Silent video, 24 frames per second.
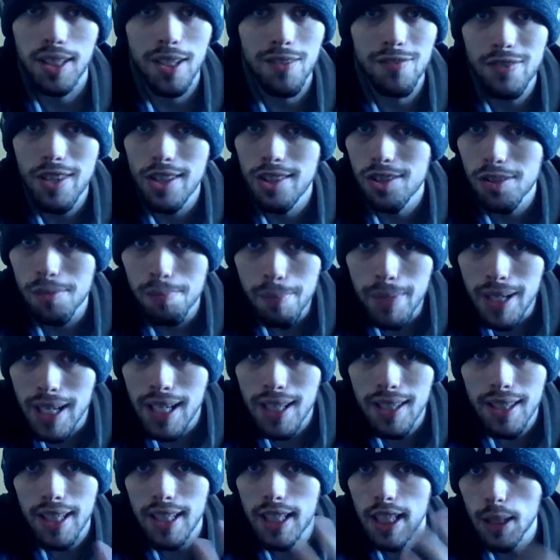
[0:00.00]
convince
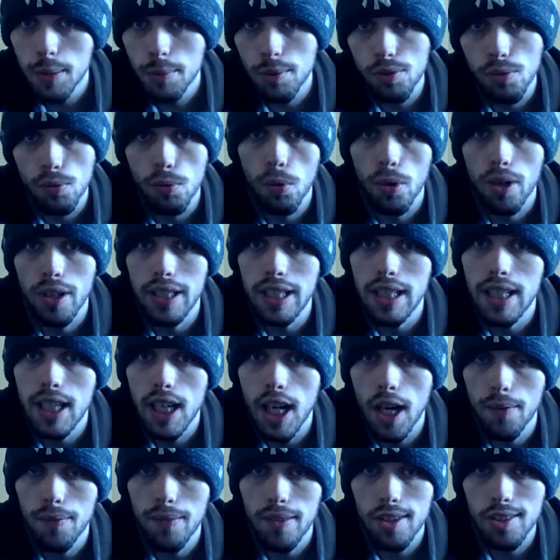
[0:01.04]
me that he was worthy
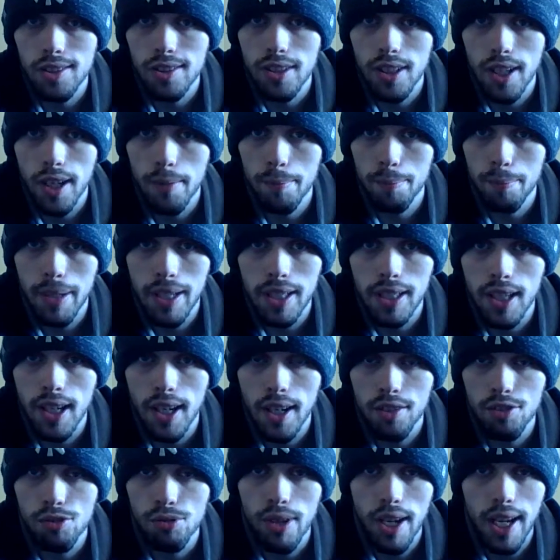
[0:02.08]
of his big
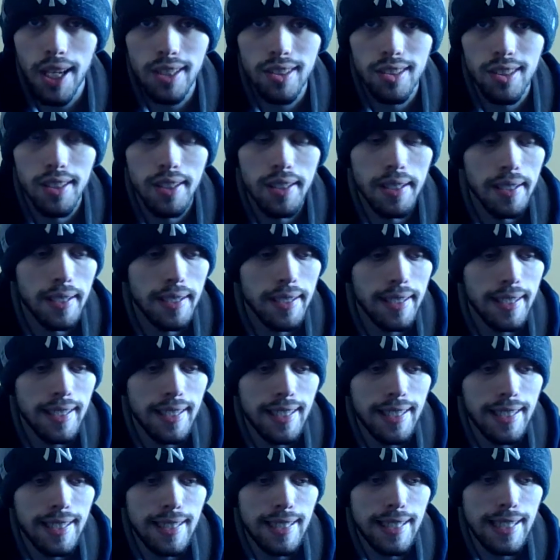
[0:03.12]
contract.
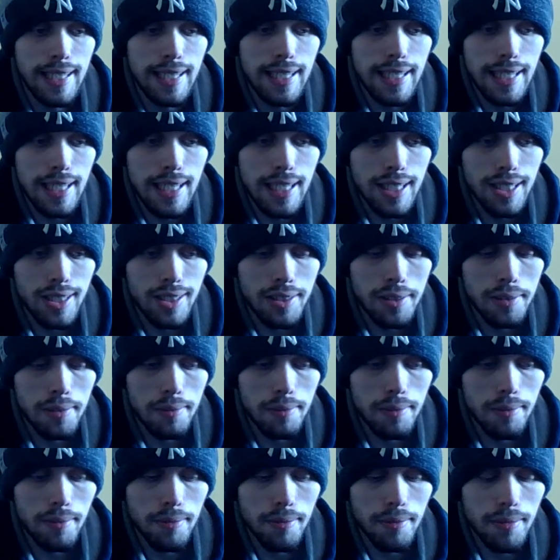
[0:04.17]
The
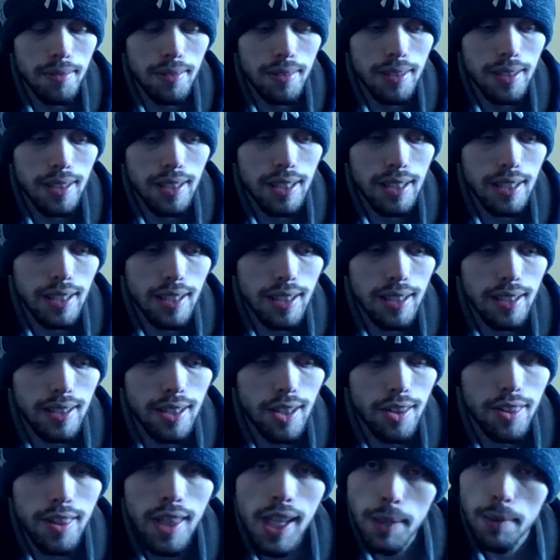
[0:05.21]

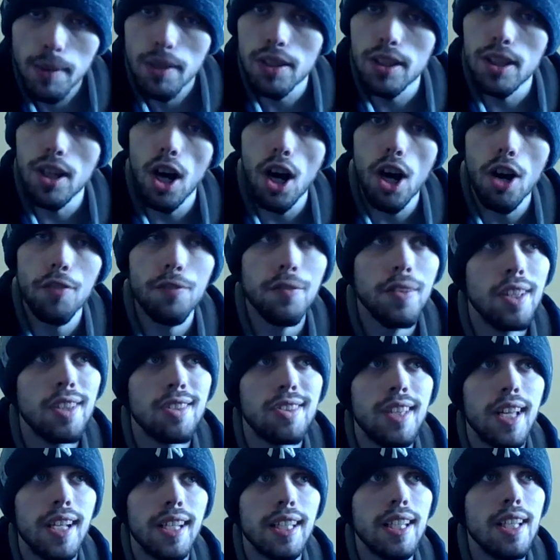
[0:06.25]
thing with Goff is
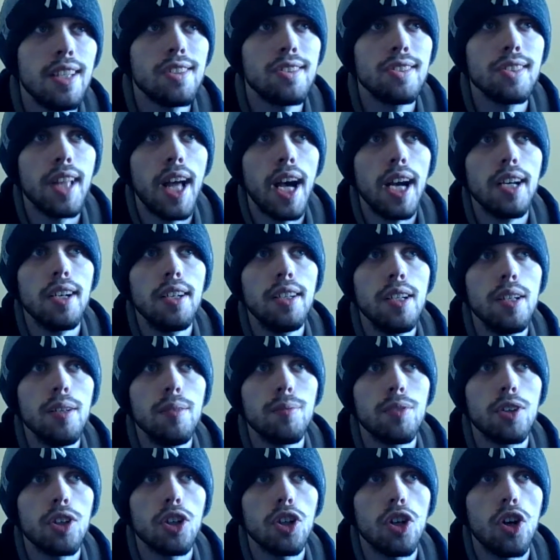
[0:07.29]
that he's not going to
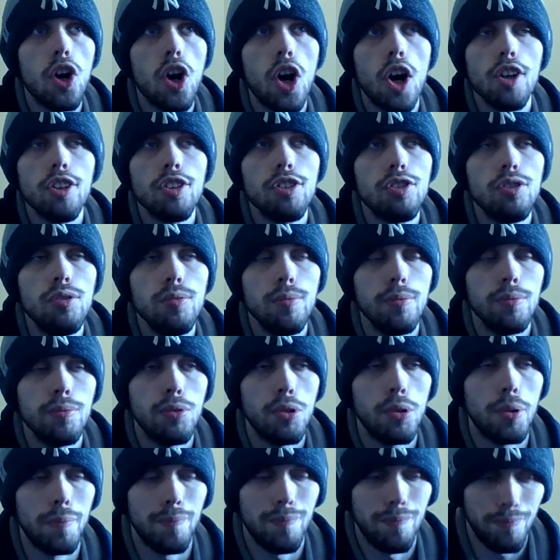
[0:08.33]
cost you.
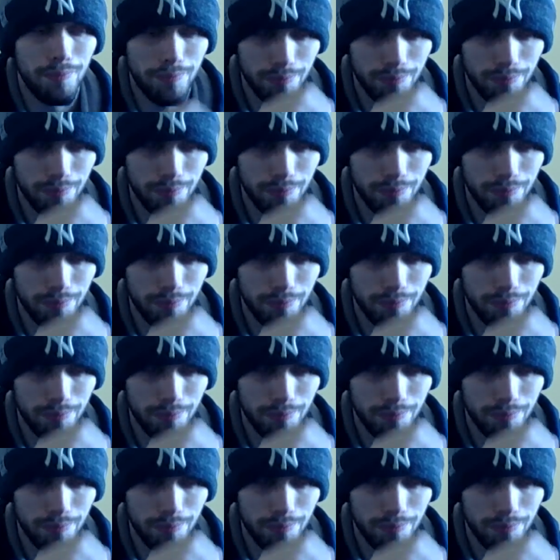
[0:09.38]
Well,